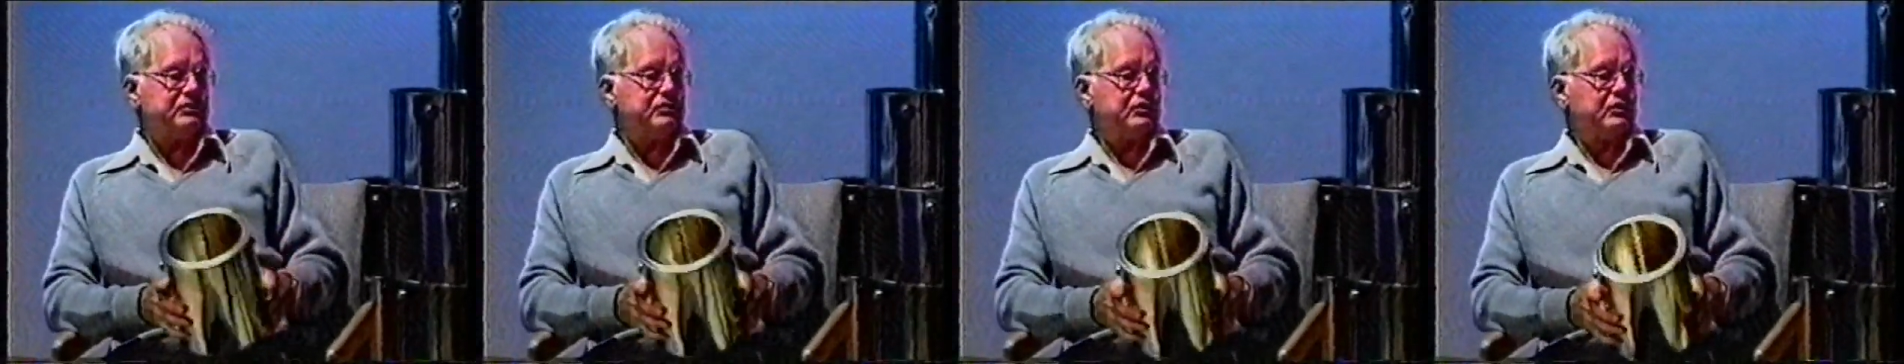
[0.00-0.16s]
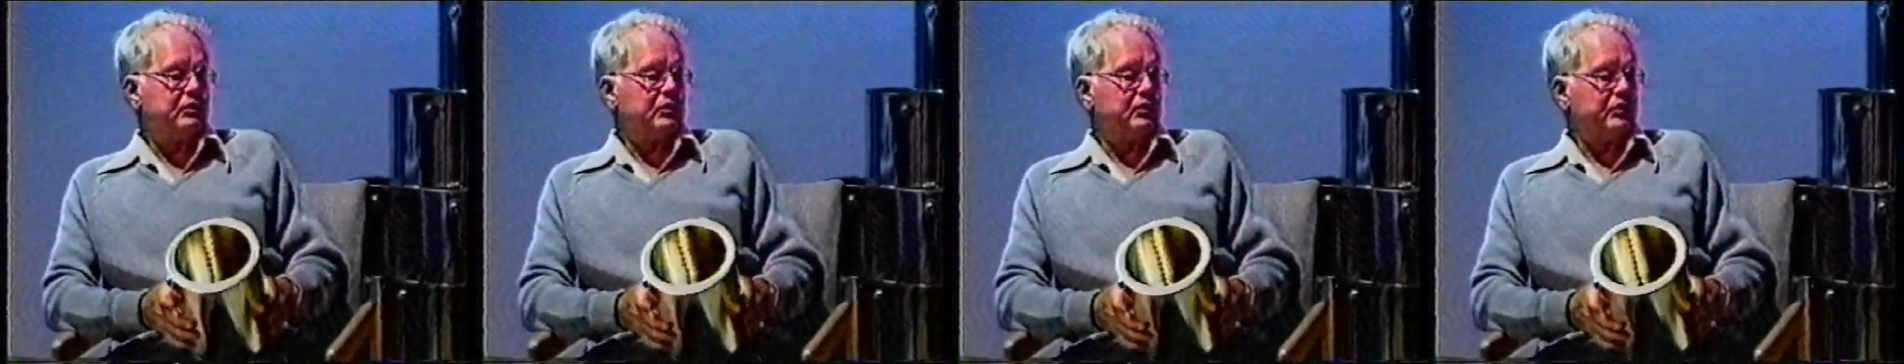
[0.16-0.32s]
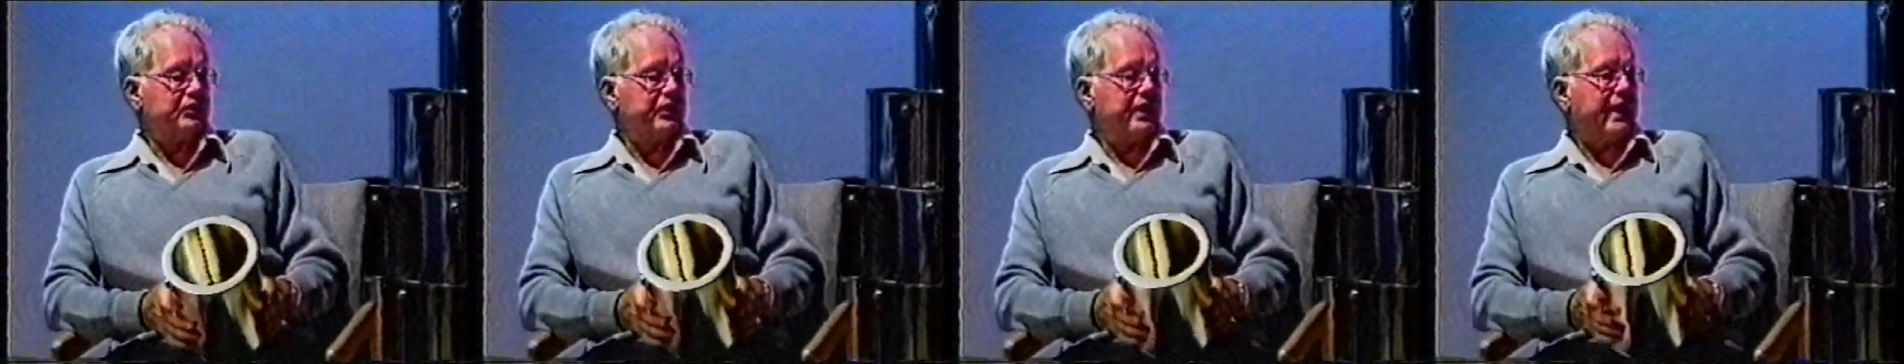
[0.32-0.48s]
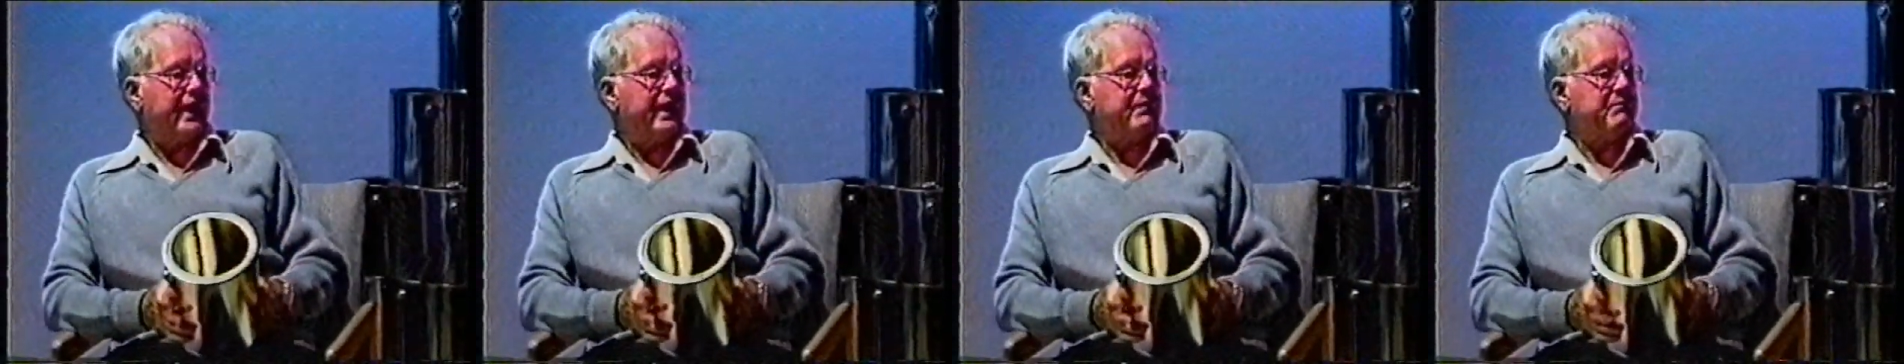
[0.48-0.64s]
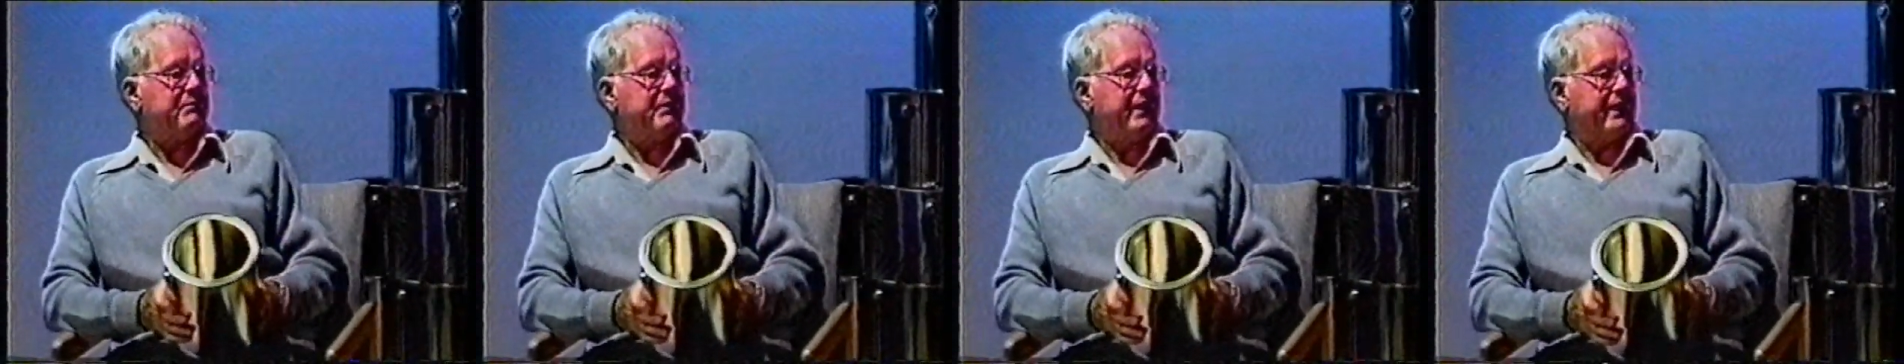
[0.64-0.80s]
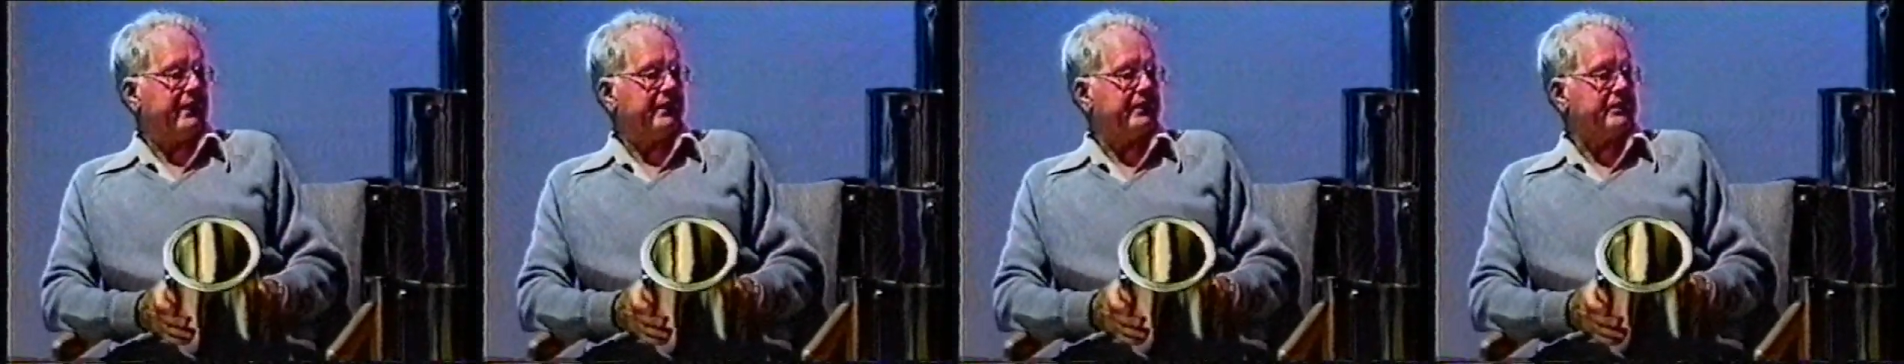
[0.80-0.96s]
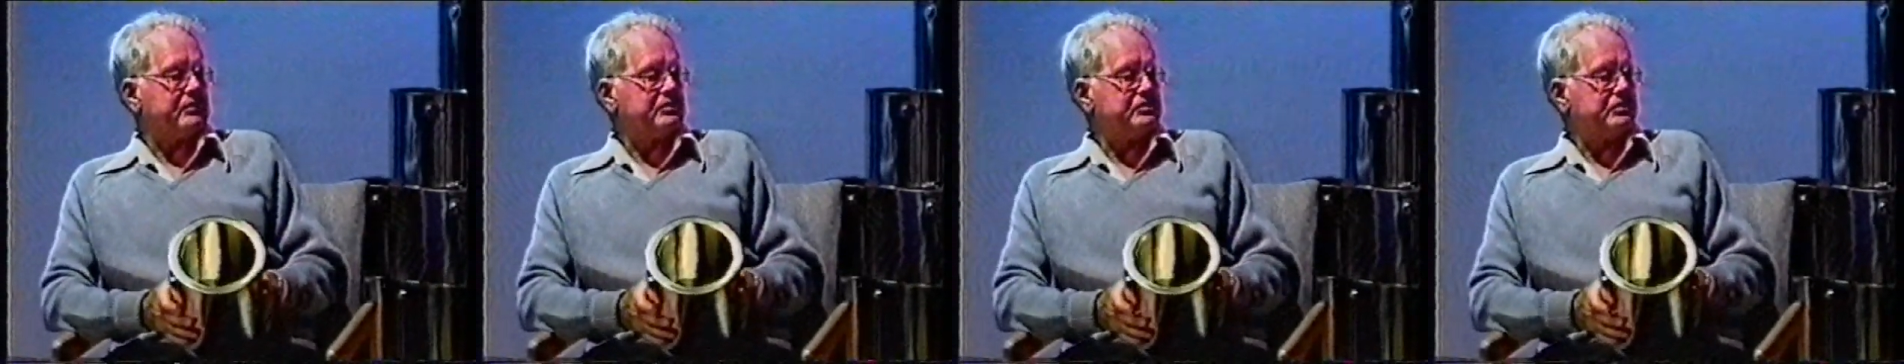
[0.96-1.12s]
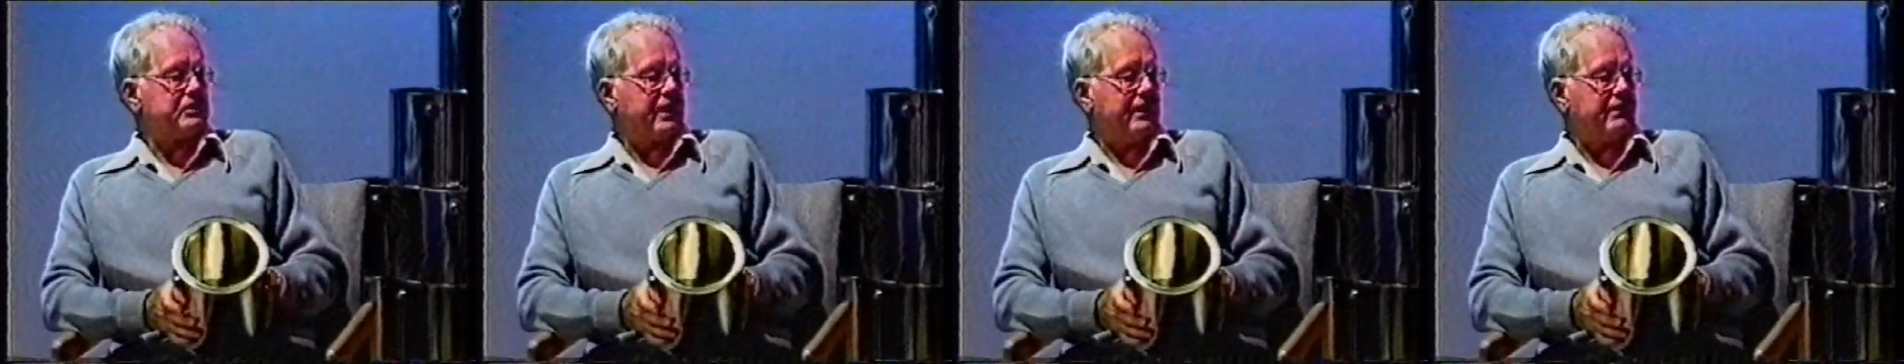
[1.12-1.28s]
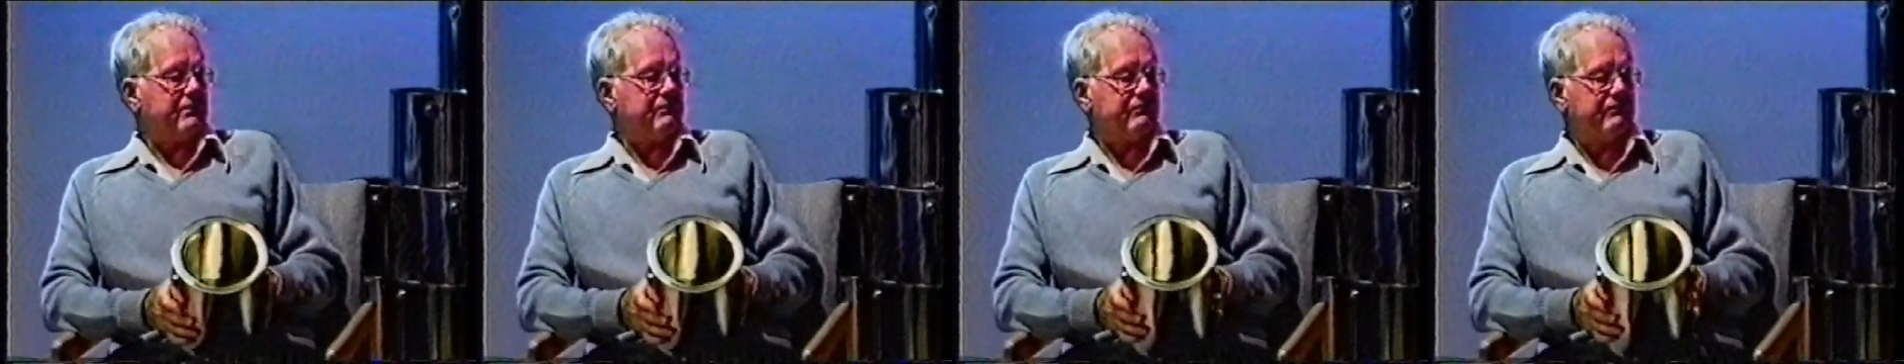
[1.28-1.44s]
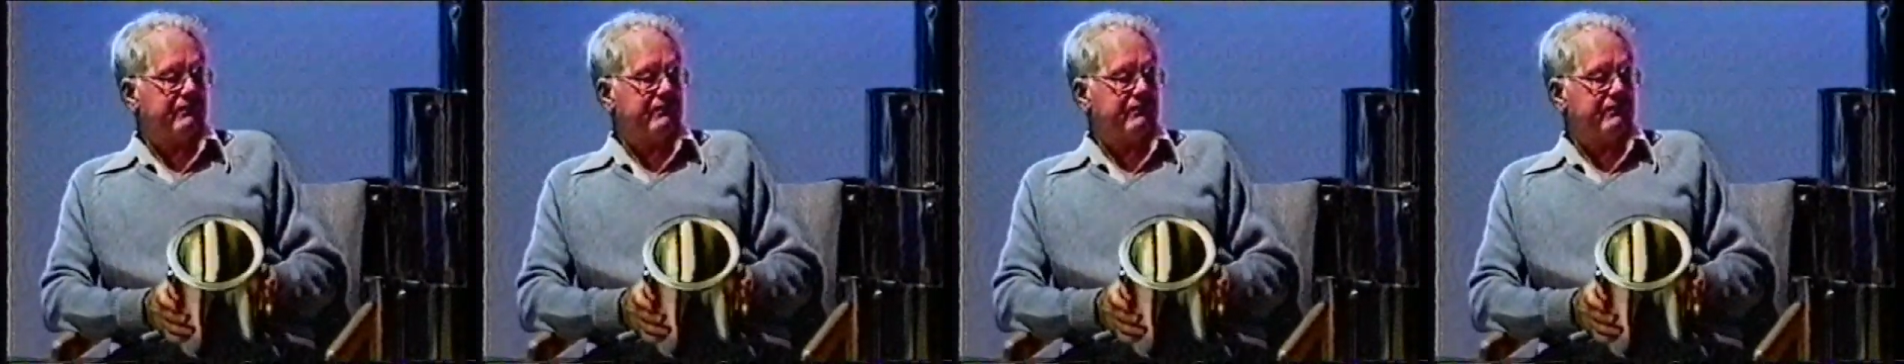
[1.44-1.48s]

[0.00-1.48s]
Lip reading: tool and die makers and